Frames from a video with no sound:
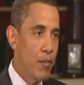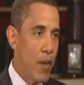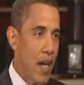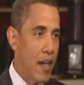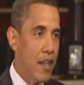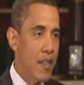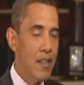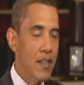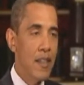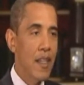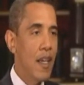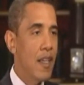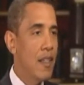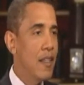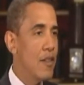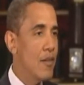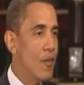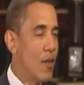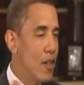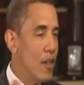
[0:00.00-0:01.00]

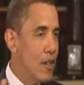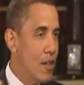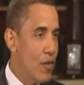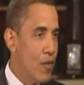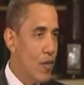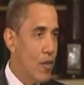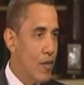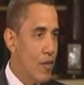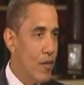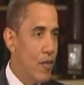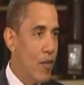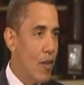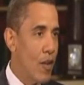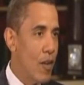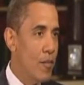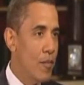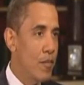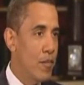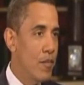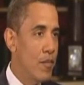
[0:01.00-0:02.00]
Pakistan, is very different
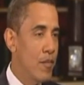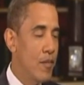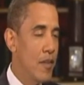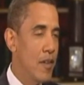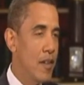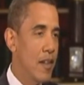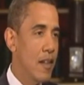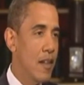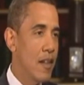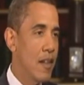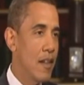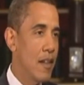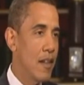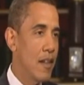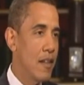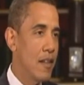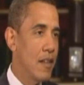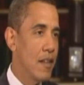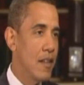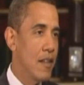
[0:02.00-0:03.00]
from
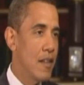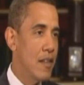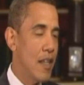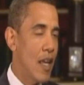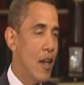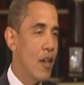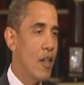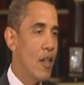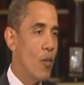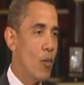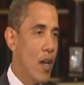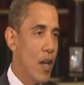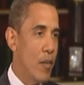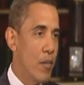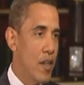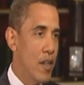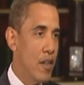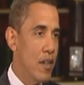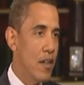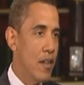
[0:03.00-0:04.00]
uh, Saudi
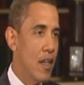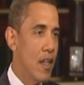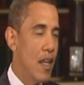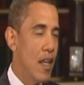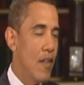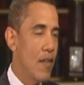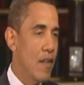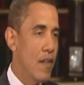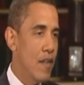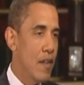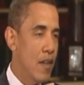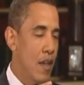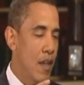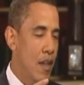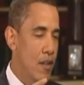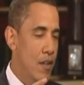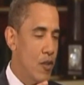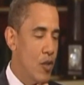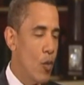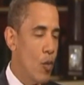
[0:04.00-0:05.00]
Arabia, and, and,
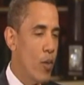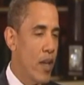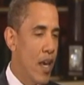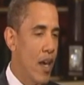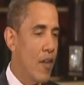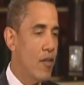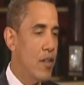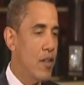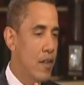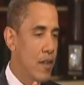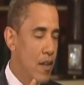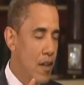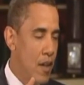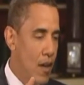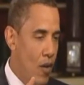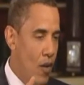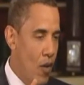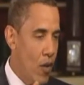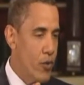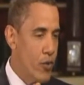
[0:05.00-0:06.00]
and so we have to
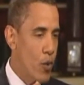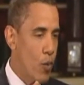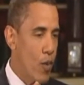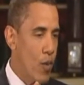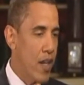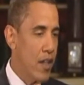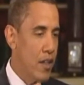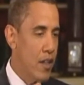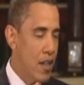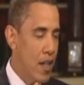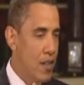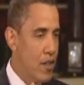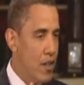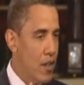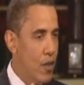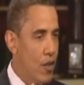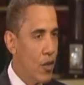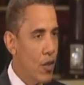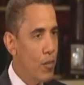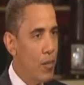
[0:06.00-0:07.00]
also recognize
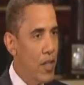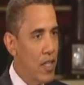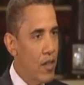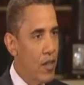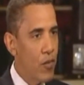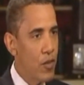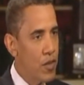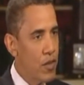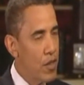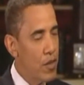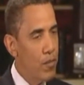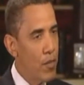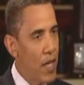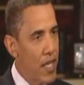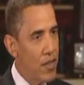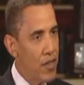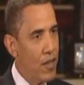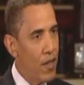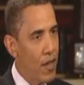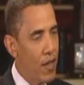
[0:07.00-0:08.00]
that there are going to be differences
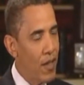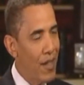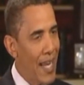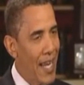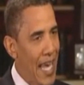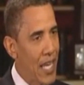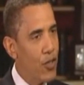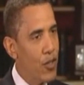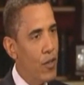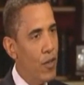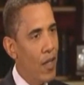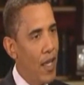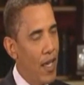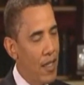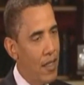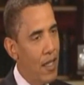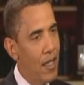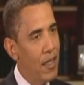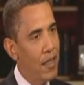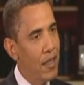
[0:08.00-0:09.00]
based on national
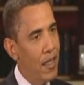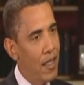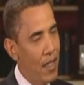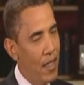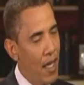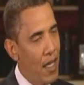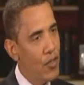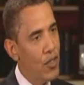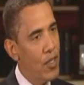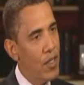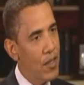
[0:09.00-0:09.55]
identity and not